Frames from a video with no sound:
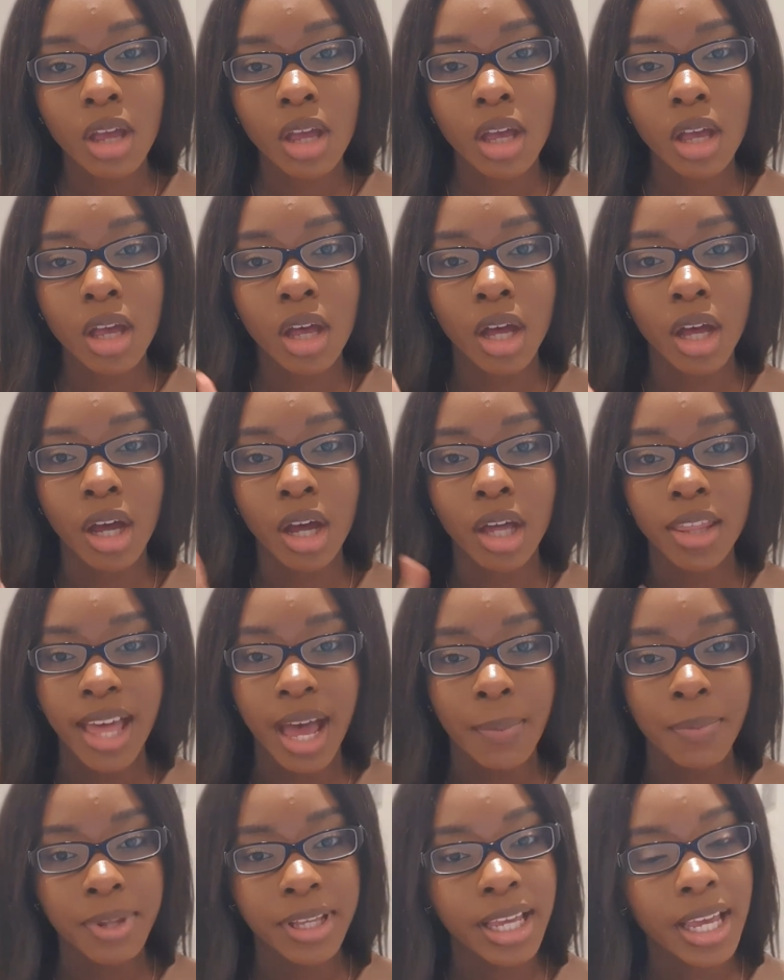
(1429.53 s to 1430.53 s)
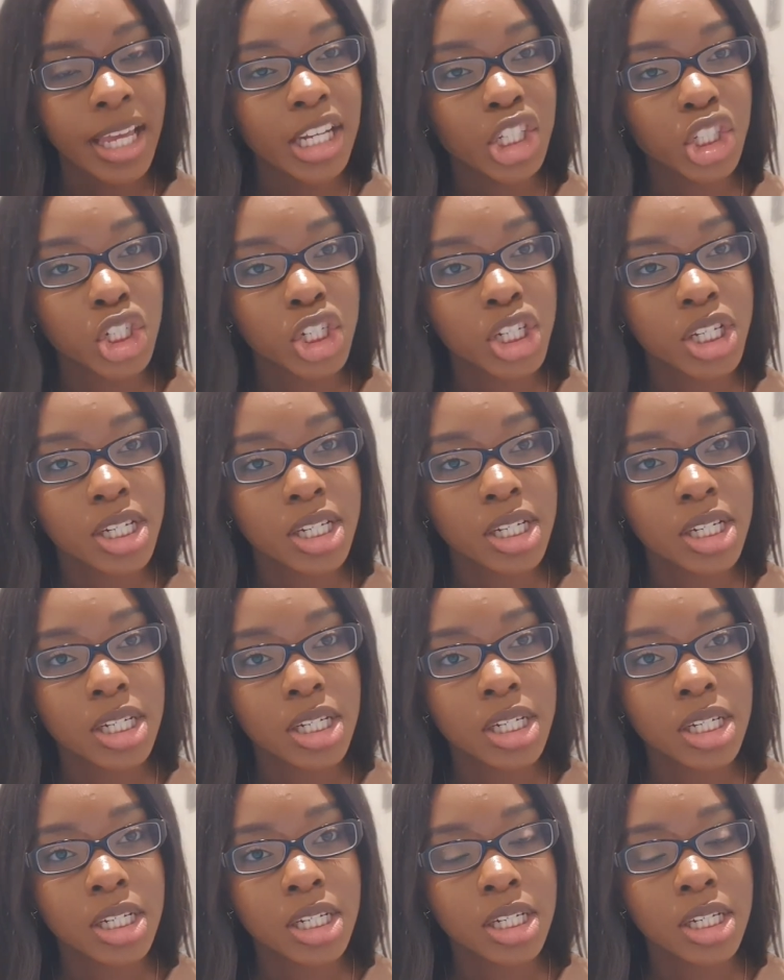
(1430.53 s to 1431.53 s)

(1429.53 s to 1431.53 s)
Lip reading: the application.